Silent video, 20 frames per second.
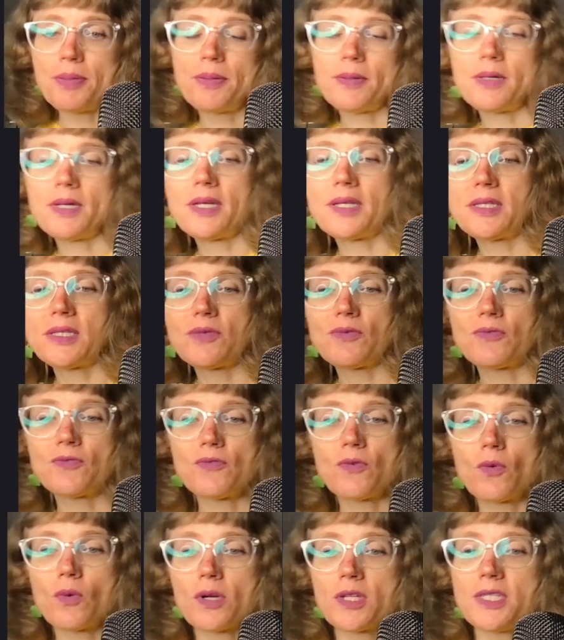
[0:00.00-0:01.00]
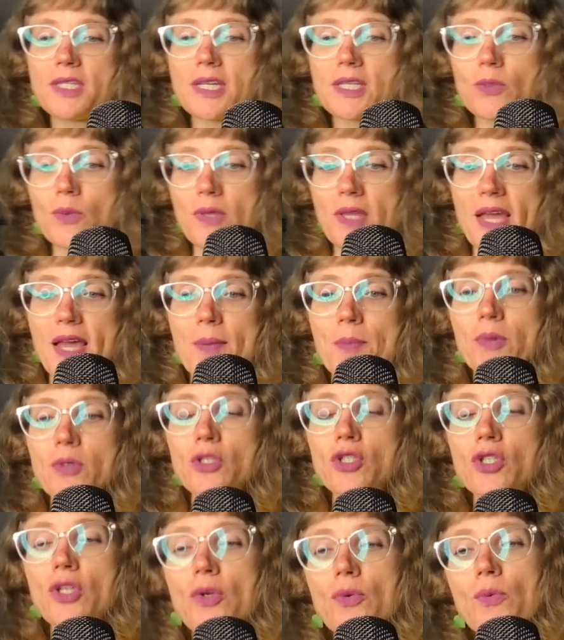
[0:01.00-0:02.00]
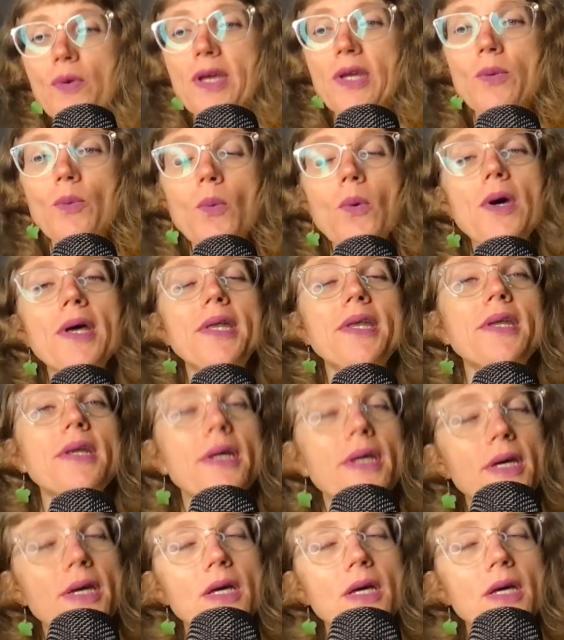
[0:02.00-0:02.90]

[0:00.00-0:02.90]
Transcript: It's a 4/6 with Ambush and Raid 1.